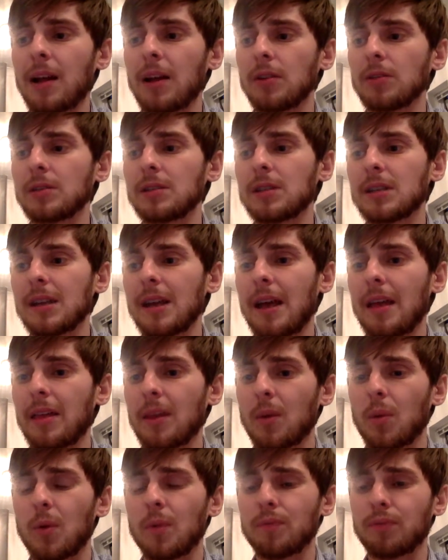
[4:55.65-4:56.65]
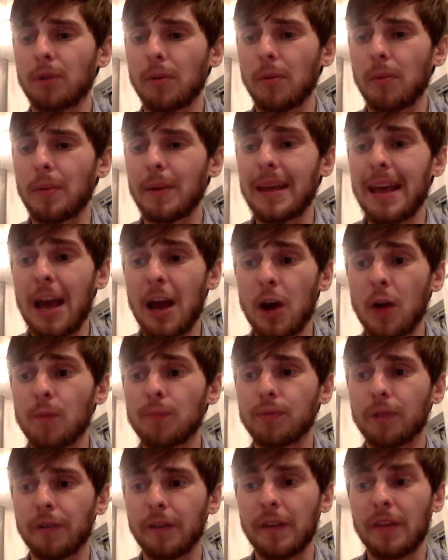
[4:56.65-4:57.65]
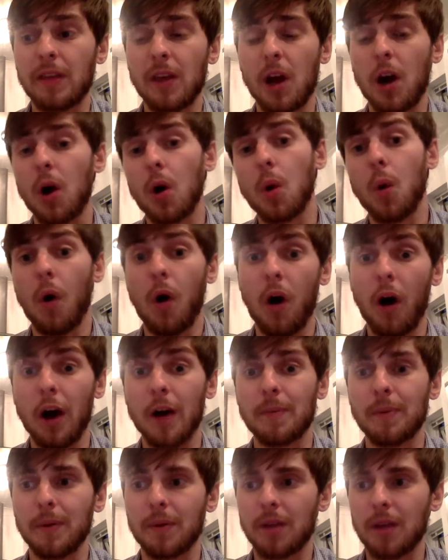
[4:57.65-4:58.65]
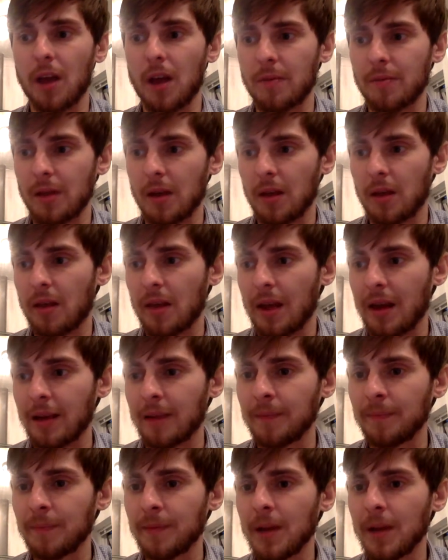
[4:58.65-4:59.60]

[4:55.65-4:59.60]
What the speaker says: close together would probably help prevent the whole hypothermia thing.